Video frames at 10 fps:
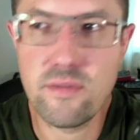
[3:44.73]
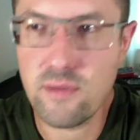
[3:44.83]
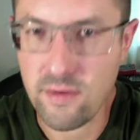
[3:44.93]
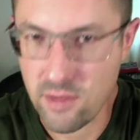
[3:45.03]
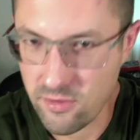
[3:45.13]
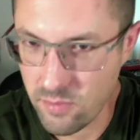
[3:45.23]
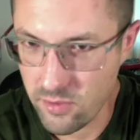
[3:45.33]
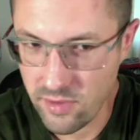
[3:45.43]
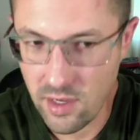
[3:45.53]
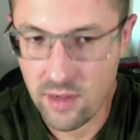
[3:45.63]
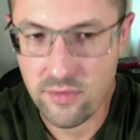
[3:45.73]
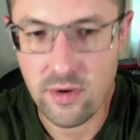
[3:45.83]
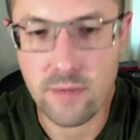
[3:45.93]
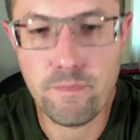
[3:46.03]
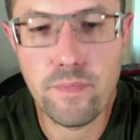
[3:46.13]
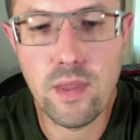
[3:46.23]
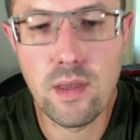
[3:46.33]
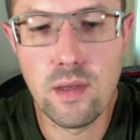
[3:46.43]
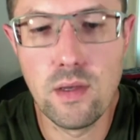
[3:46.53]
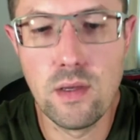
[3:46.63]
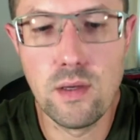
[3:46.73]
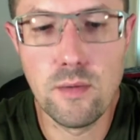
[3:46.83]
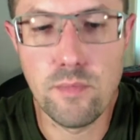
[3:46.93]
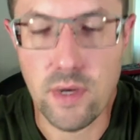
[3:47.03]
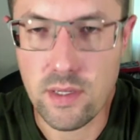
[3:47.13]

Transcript: Everything's pros and cons, right? But